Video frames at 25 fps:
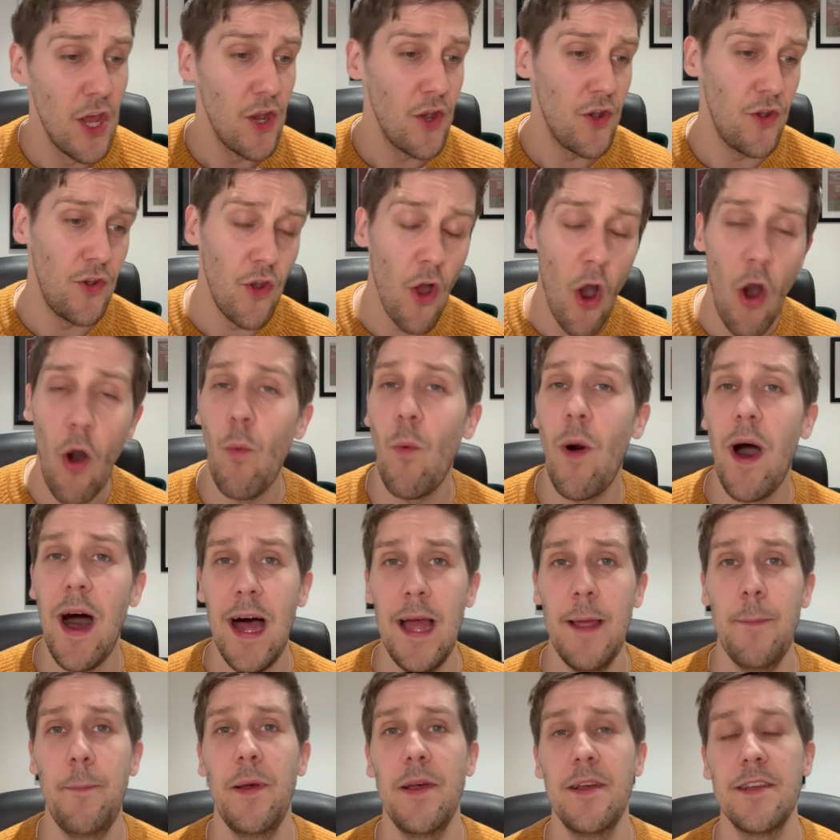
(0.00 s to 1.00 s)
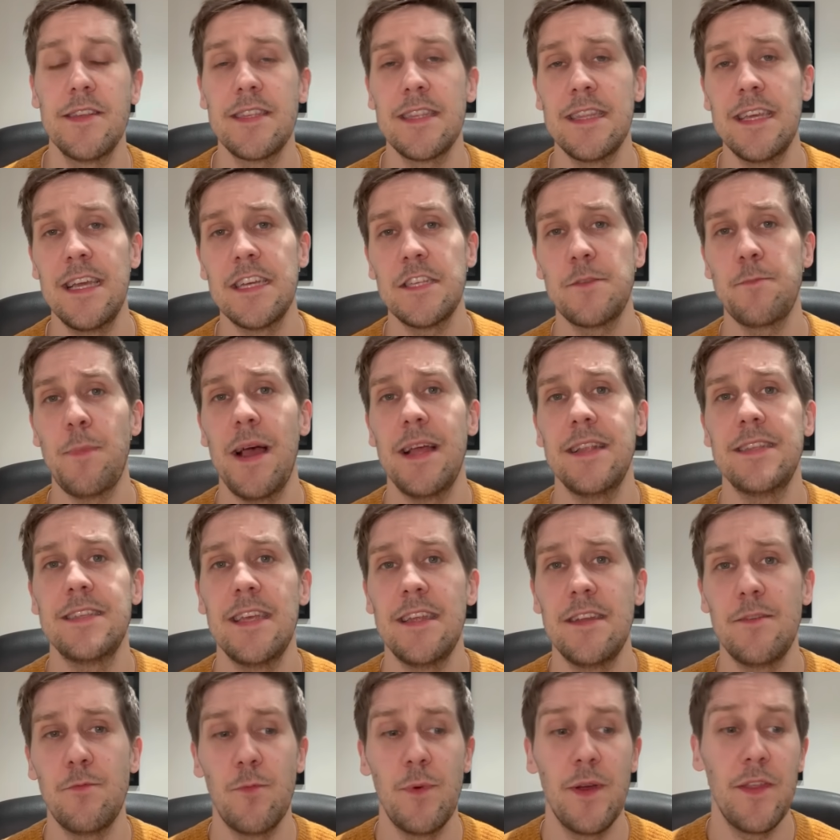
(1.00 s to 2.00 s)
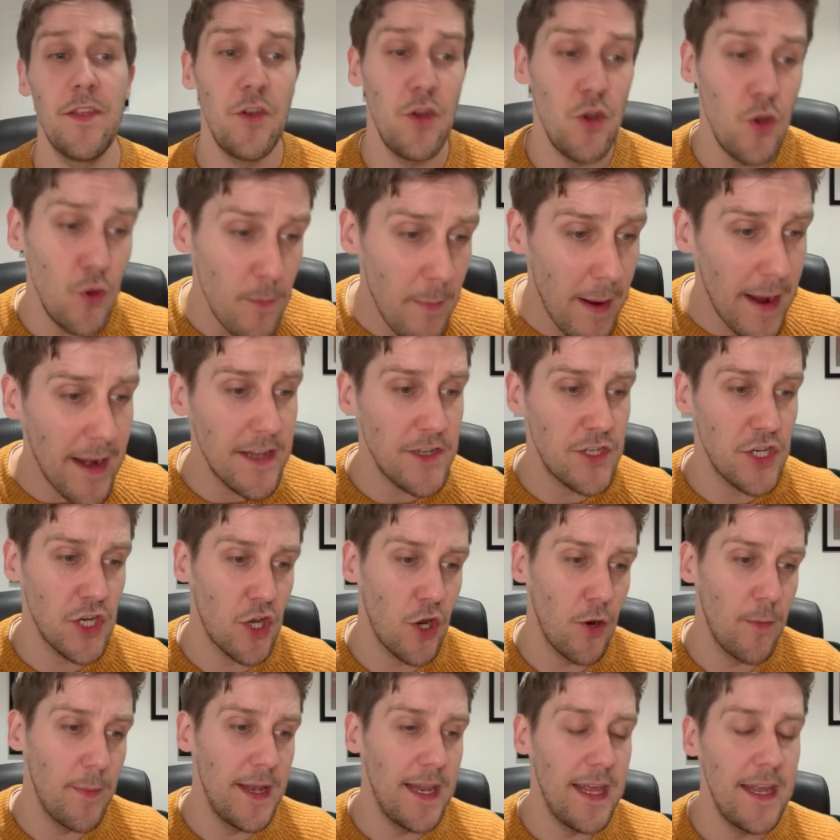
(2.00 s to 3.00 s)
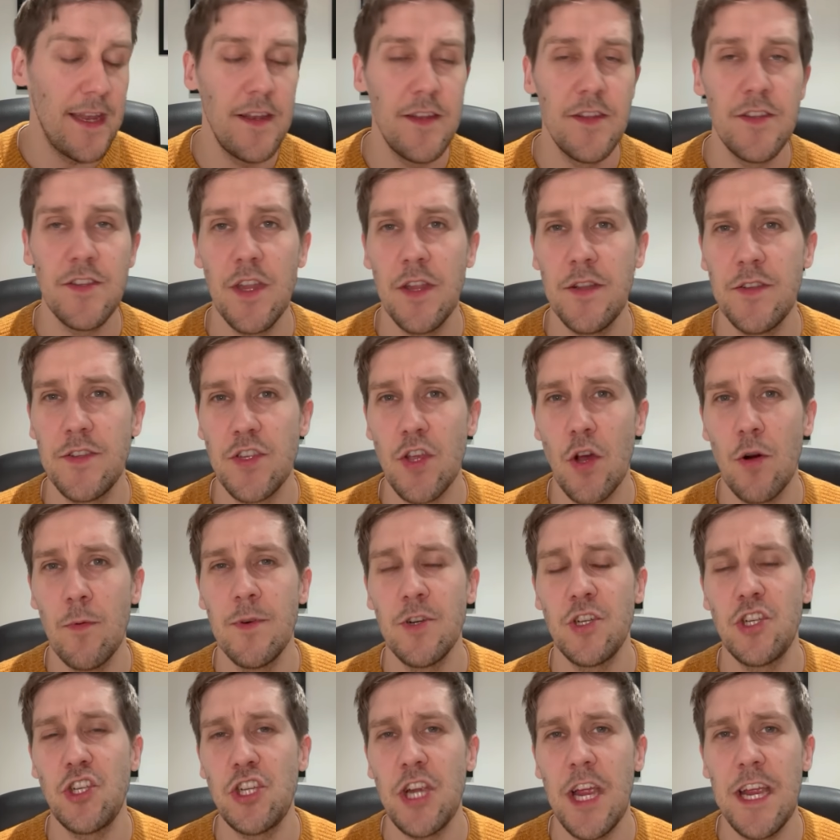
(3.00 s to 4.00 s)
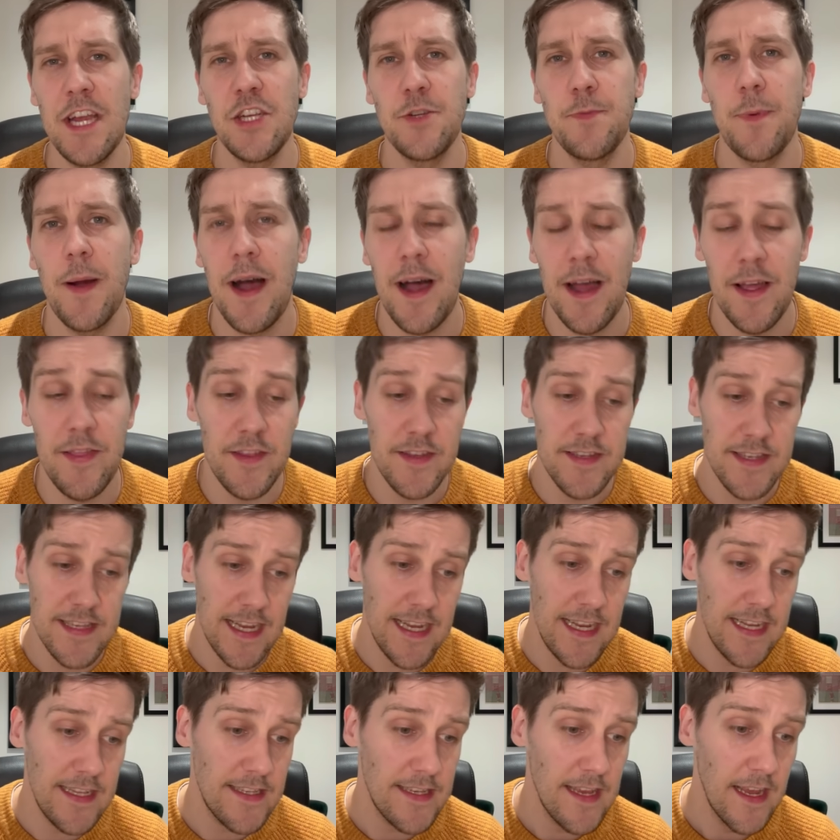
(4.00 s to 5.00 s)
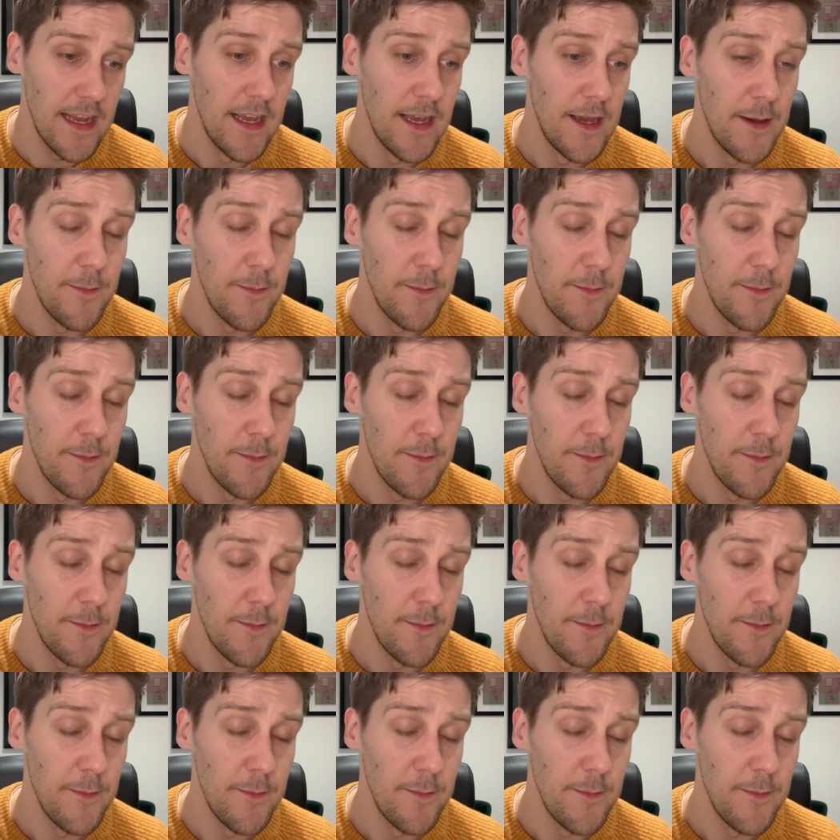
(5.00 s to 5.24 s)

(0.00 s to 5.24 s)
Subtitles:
not what I personally expected with a new manager coming in and so much change behind the scenes.